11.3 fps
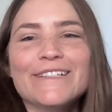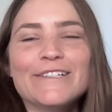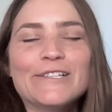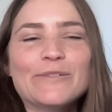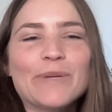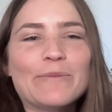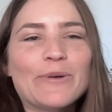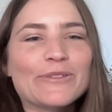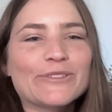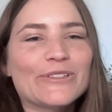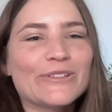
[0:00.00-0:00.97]
I'm
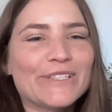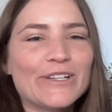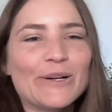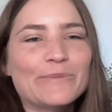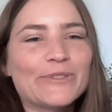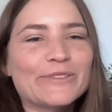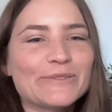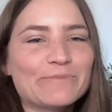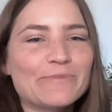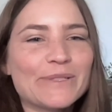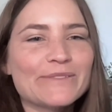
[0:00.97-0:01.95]
also an e-commerce
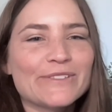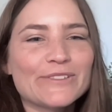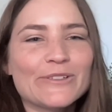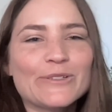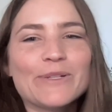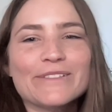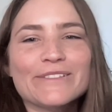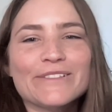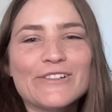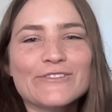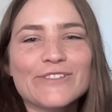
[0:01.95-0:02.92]
business owner
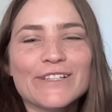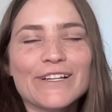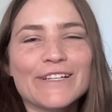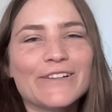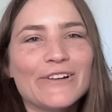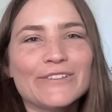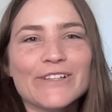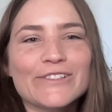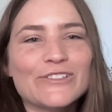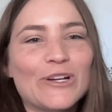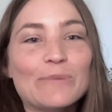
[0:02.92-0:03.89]
myself, and I
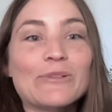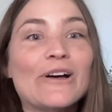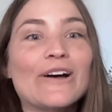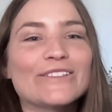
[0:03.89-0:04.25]
online shop a lot.